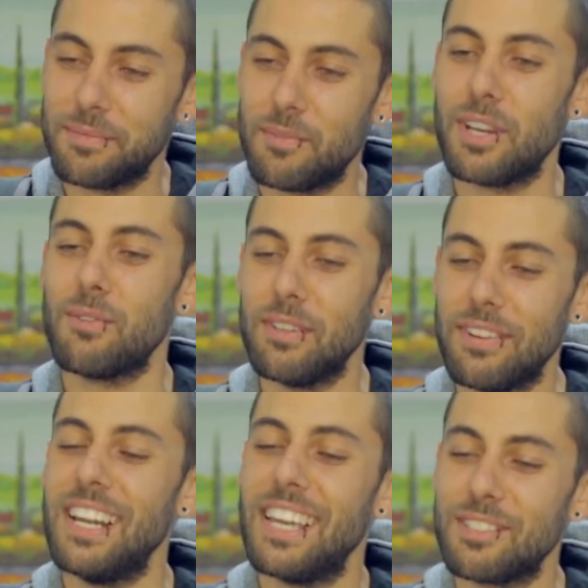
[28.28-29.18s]
was 2
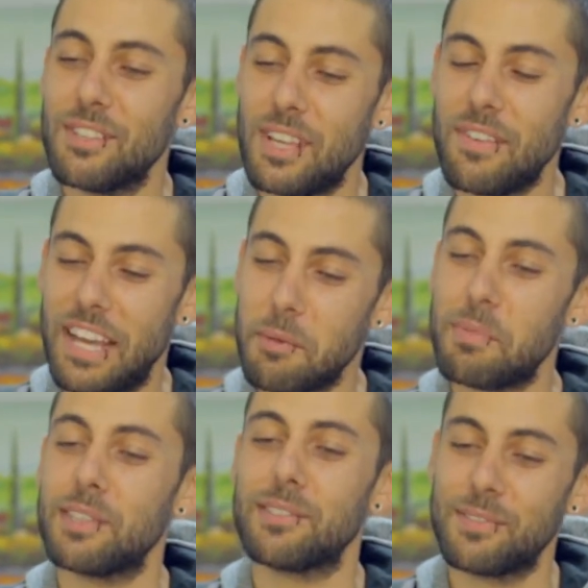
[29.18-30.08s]
years ago.
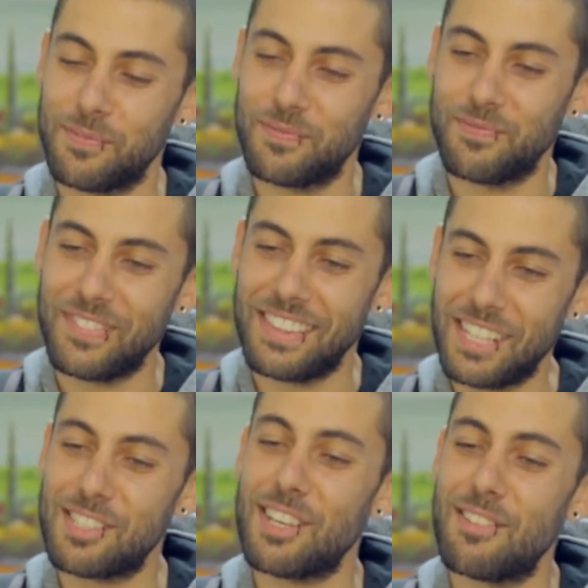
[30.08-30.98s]
And the first year,
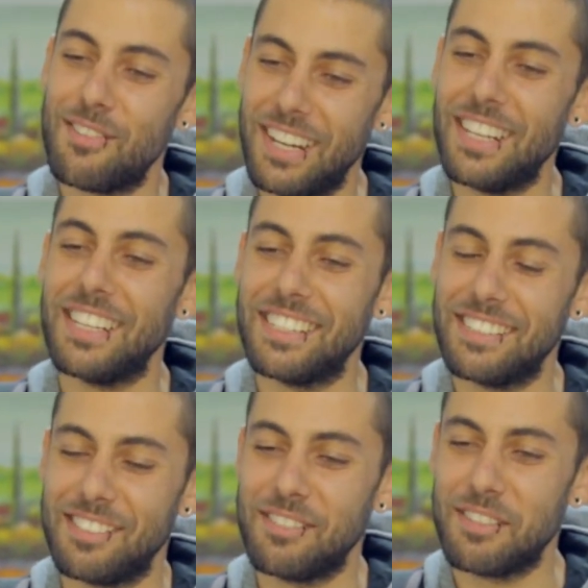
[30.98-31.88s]
I was just
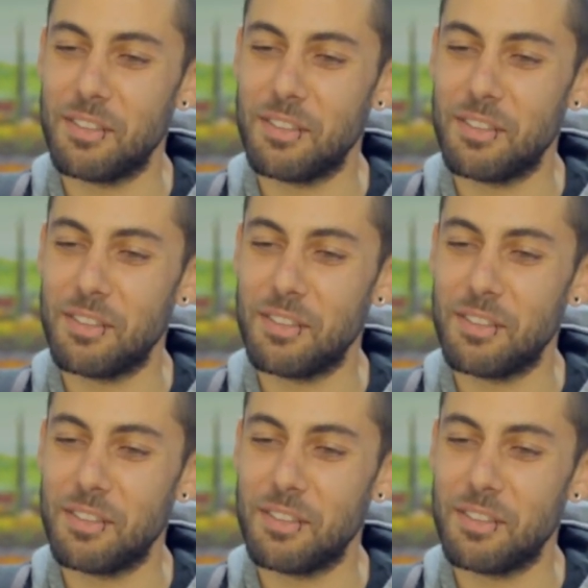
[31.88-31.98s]
improving